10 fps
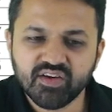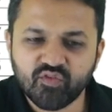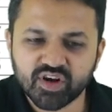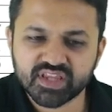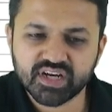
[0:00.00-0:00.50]

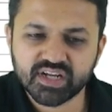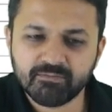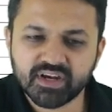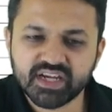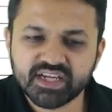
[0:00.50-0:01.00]
For the
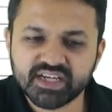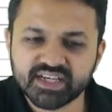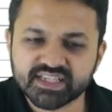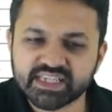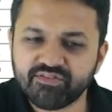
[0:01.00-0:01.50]
E E, it
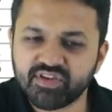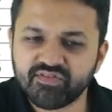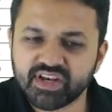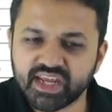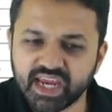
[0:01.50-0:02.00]
is seven
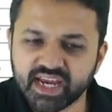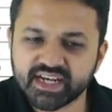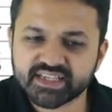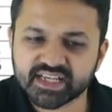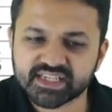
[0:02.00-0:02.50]
one
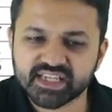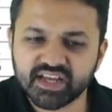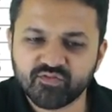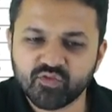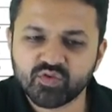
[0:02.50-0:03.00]
eight, six
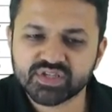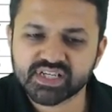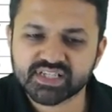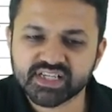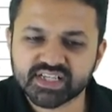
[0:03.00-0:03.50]
nine four,
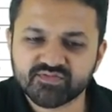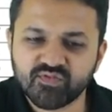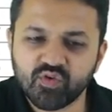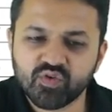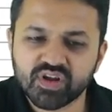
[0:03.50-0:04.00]
six six
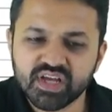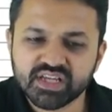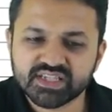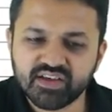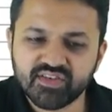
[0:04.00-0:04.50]
four,
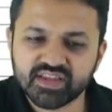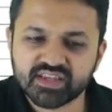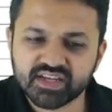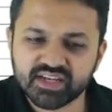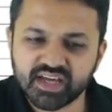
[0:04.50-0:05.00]
seven
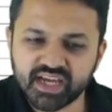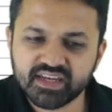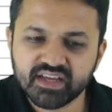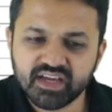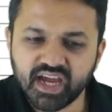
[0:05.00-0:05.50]
three nine
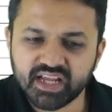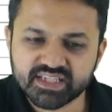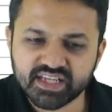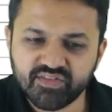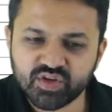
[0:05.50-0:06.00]

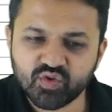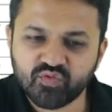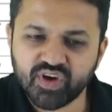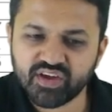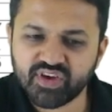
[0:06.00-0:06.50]
and seven two
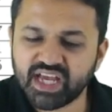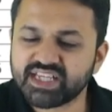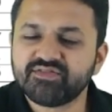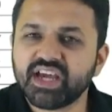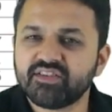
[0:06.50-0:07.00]
five.
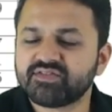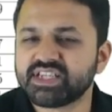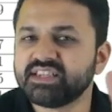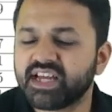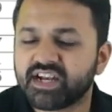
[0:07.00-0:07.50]
As we have
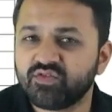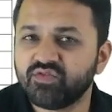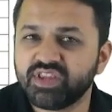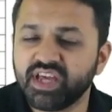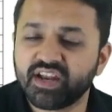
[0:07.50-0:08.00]
seen that
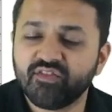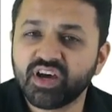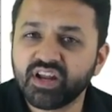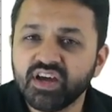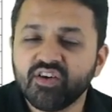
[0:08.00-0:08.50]
there
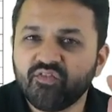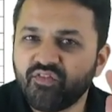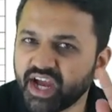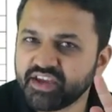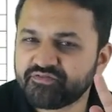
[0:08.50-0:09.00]
were
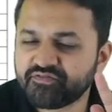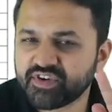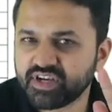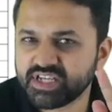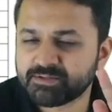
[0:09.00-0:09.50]
five
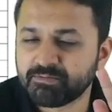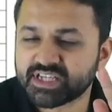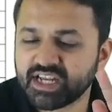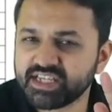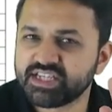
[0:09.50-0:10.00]

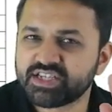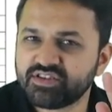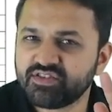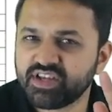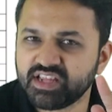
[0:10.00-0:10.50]

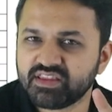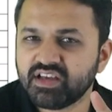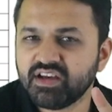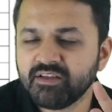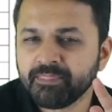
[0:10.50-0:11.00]
specialization in
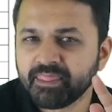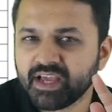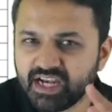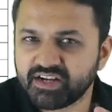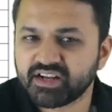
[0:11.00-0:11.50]
the
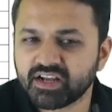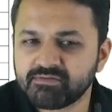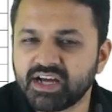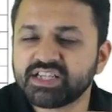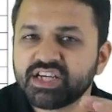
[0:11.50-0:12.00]
electrical
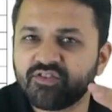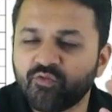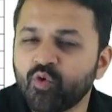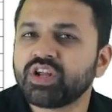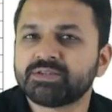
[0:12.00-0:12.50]
branch and
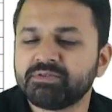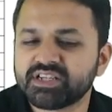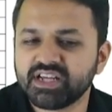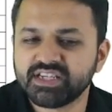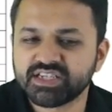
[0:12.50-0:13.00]
four
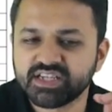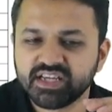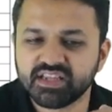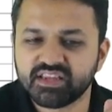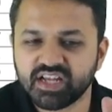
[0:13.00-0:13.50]
specialization
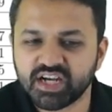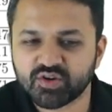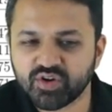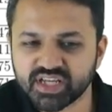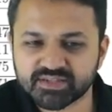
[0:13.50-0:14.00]
in the
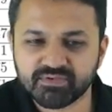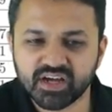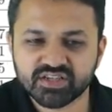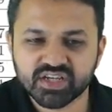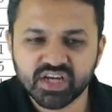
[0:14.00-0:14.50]
electronics
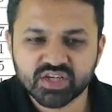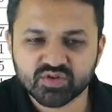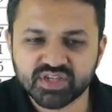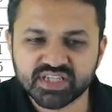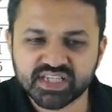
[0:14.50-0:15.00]
branch.
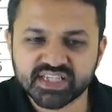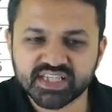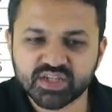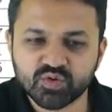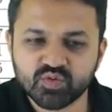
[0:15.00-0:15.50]
So this is E
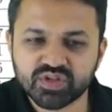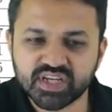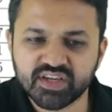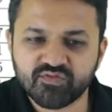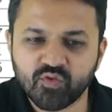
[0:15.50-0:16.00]
C two,
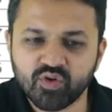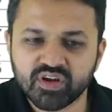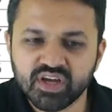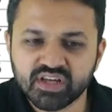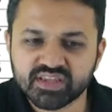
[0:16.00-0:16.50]
three, four.
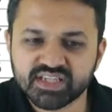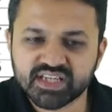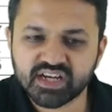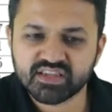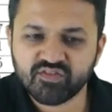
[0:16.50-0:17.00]

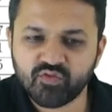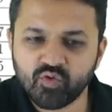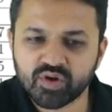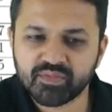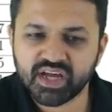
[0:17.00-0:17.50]
These are the
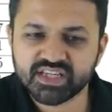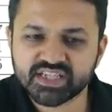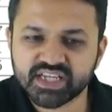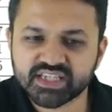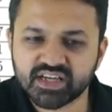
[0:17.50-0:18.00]
four
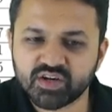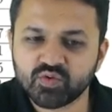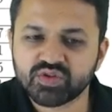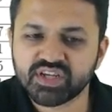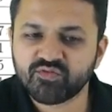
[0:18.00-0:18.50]
branches, uh,
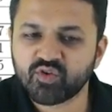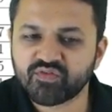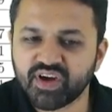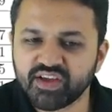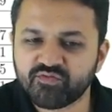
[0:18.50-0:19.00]
two, three, four,
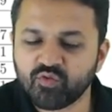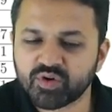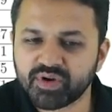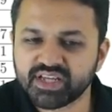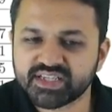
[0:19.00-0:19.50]
five, four
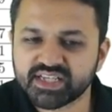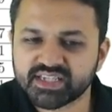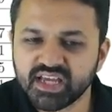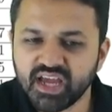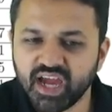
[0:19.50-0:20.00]
branches.
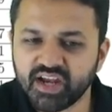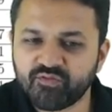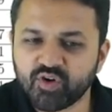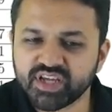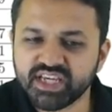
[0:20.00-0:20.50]
And
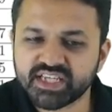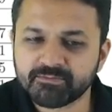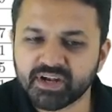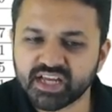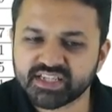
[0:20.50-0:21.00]
for each
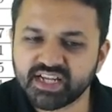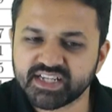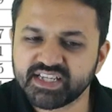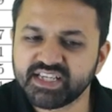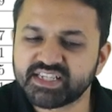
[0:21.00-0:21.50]
branch, that
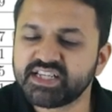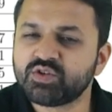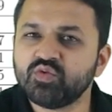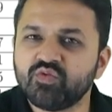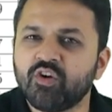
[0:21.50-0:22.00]
is E C
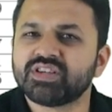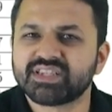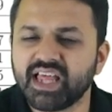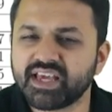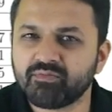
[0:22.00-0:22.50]
two was
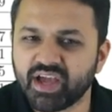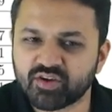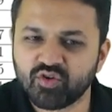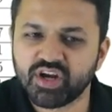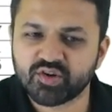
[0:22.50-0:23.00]
like
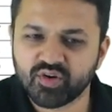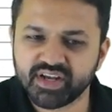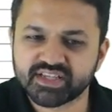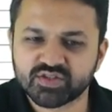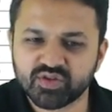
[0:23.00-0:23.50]

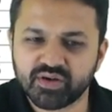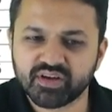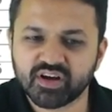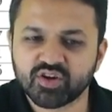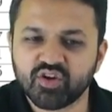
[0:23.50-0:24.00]
microelectronics, so the
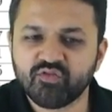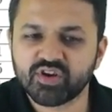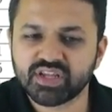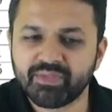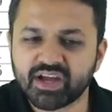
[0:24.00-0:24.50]
cutoff for
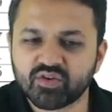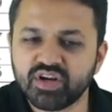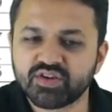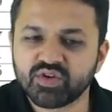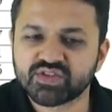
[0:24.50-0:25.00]
the
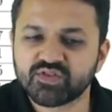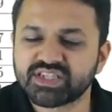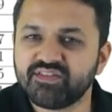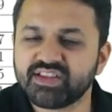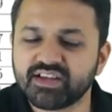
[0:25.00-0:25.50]
microelectronics was
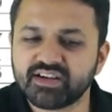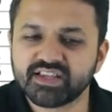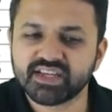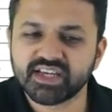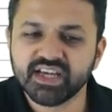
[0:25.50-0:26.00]
seven
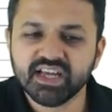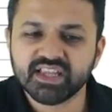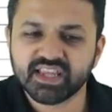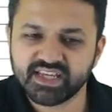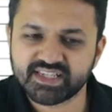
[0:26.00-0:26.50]
thirty-three.
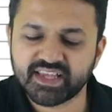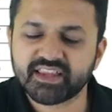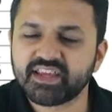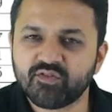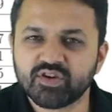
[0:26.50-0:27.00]
Then E C
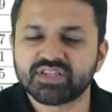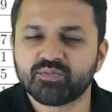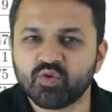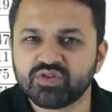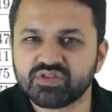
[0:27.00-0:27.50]
three was
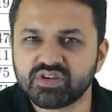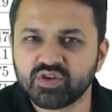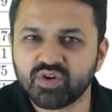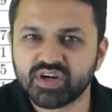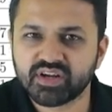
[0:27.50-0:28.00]
suppose
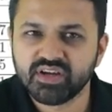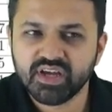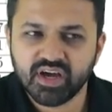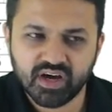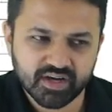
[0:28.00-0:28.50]
your
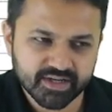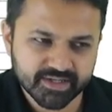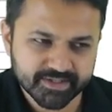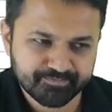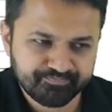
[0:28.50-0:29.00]
uh,